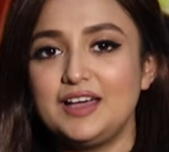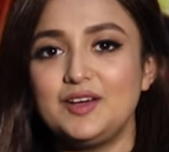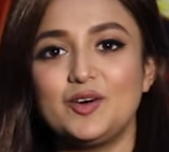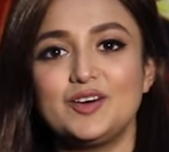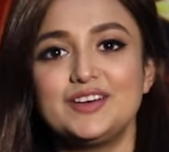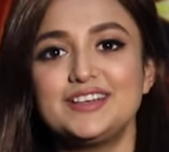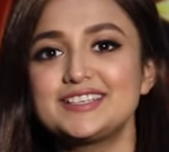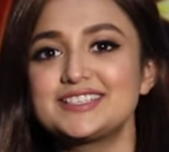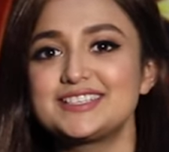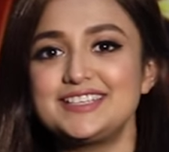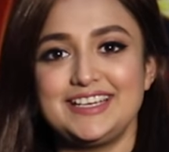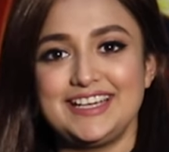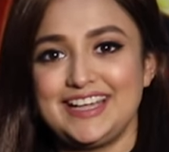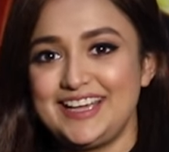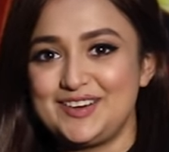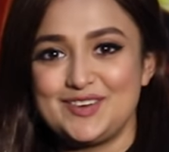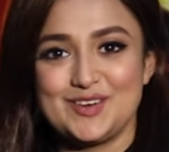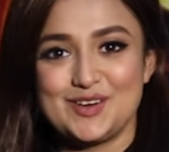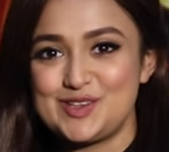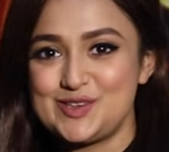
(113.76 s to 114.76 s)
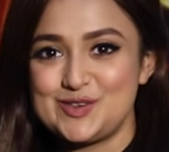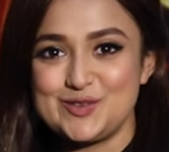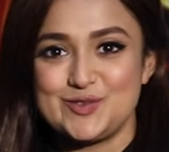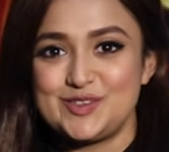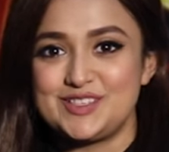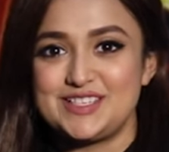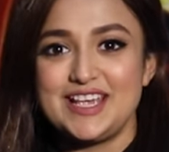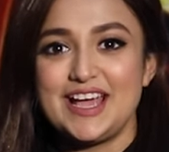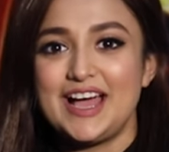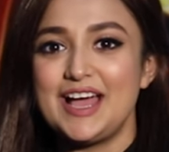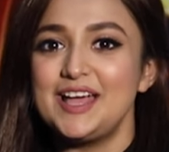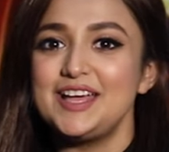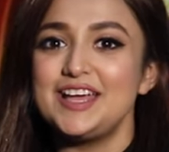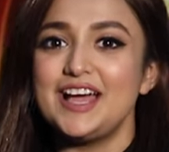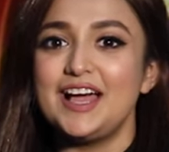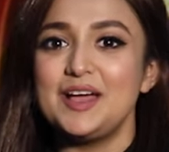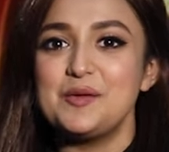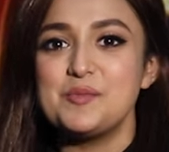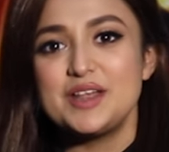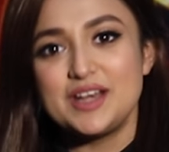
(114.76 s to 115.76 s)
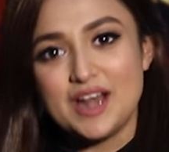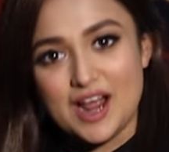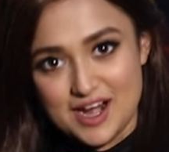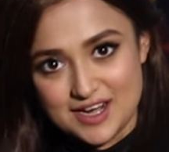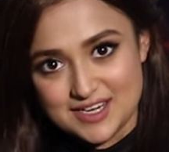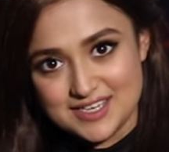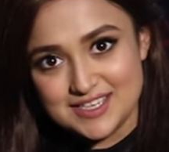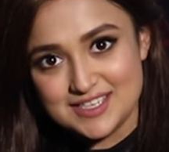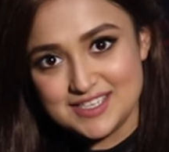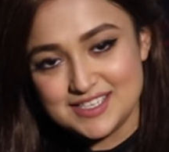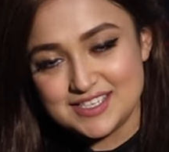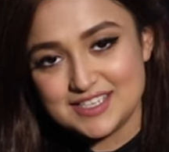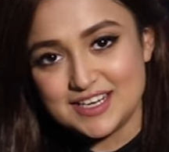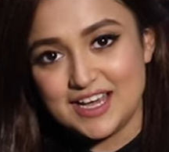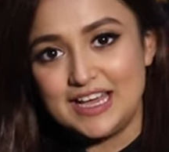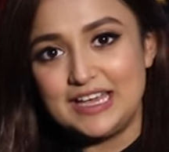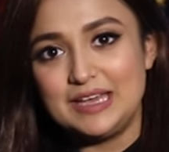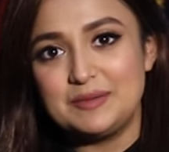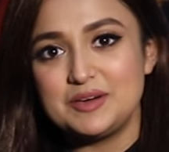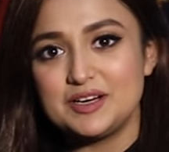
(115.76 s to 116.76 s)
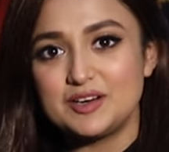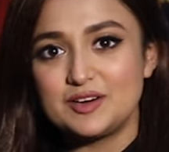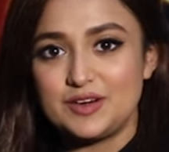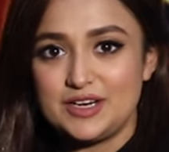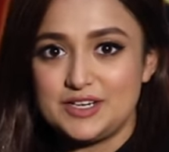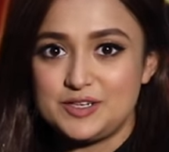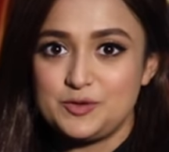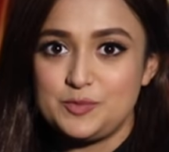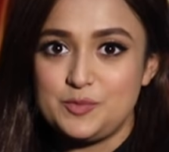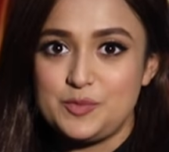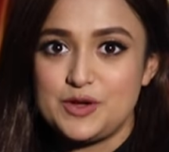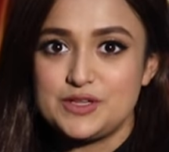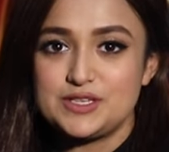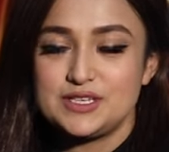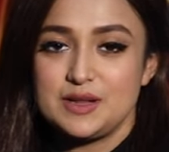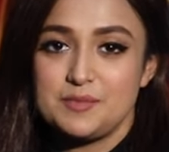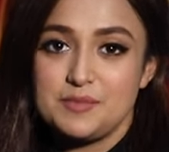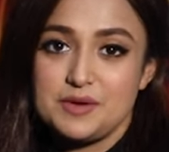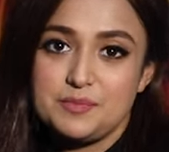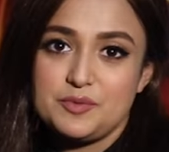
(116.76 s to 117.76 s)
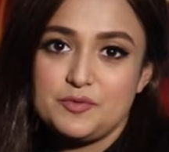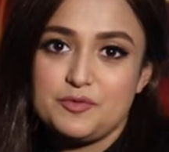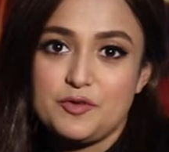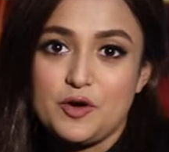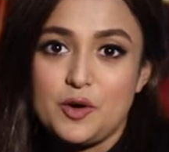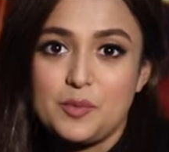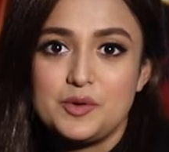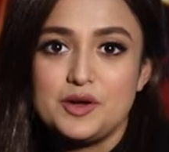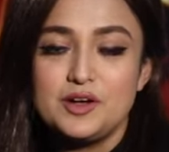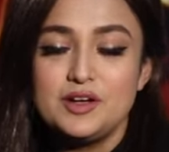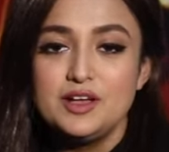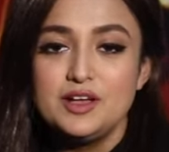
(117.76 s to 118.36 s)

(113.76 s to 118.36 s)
I honestly cannot choose. See, I, I am an artist, I am a creative person, I am a performer.